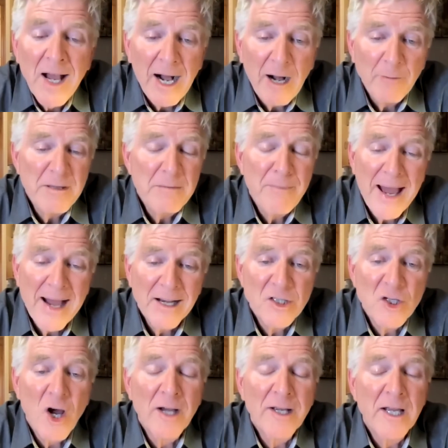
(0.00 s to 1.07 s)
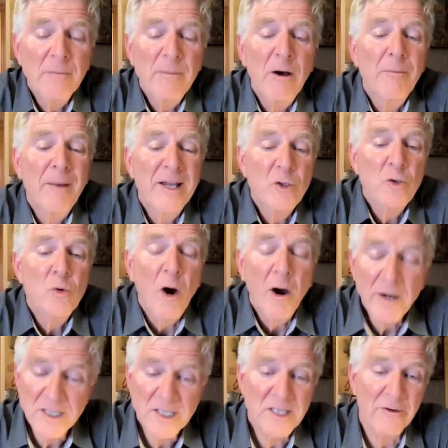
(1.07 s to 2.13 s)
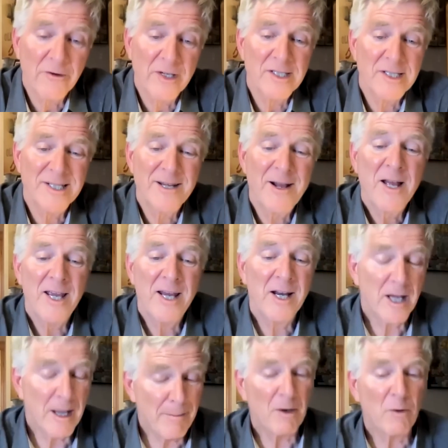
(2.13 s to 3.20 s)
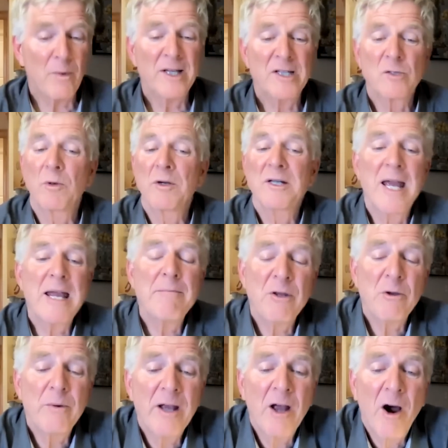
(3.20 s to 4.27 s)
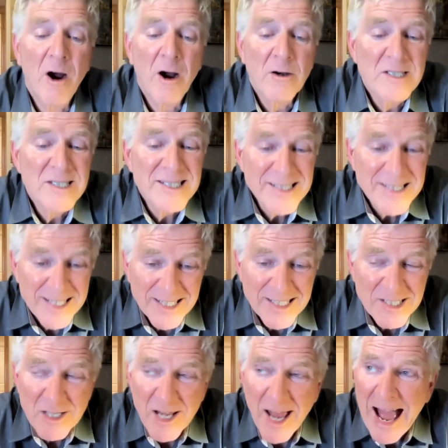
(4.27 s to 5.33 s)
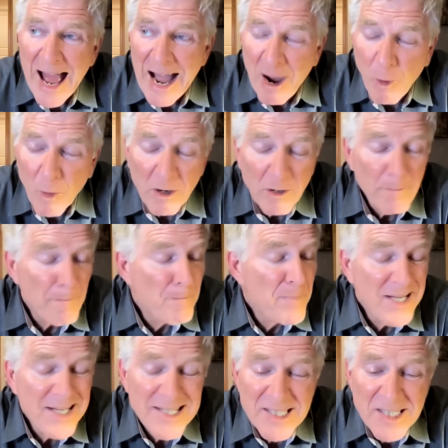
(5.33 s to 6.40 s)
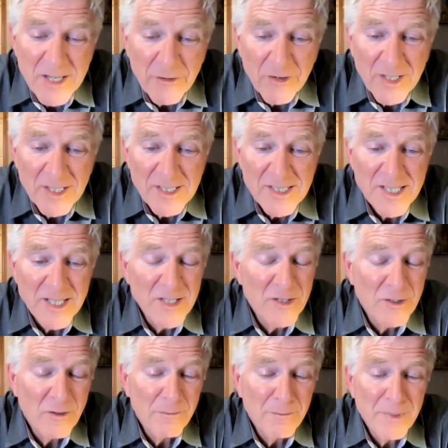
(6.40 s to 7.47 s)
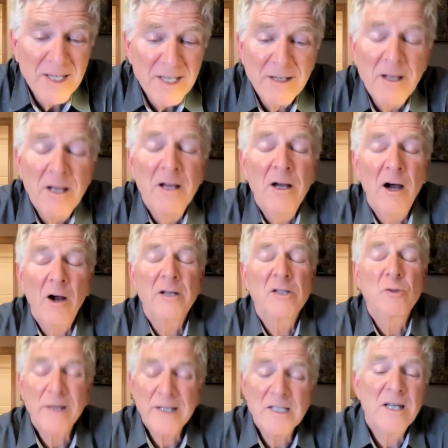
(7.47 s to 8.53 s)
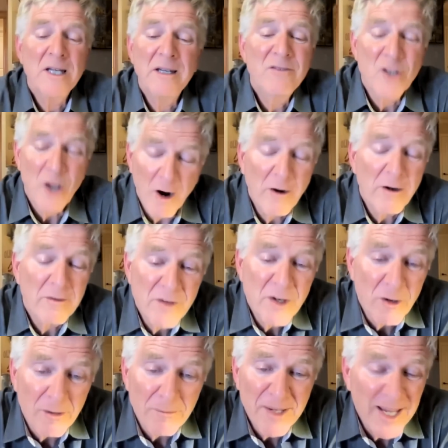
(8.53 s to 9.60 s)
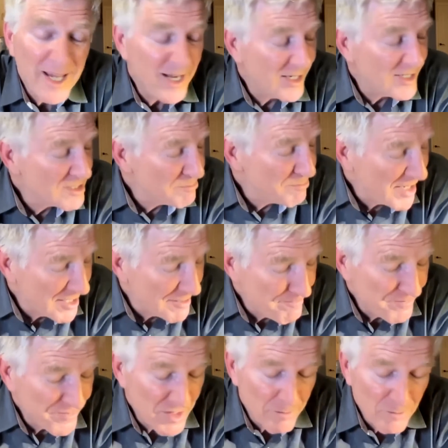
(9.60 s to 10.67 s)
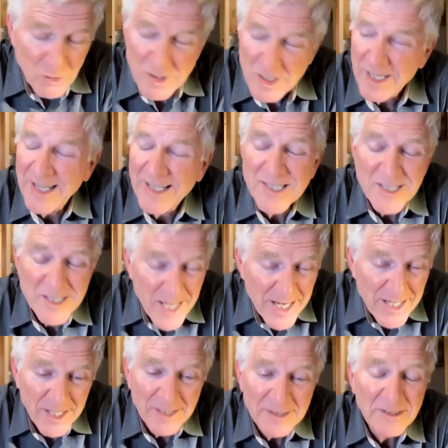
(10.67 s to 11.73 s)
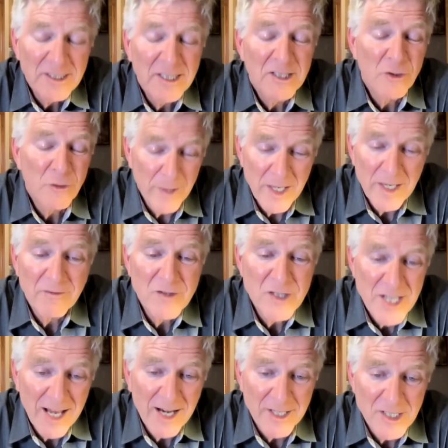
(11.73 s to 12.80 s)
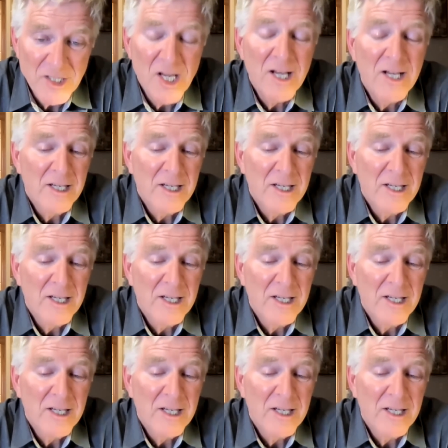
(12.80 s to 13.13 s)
I'll be back talking about my new art series. In a couple of weeks, we're debuting our six hour mini series, European Arts, Rick Steves Art of Europe. And it's been the most exciting creative challenge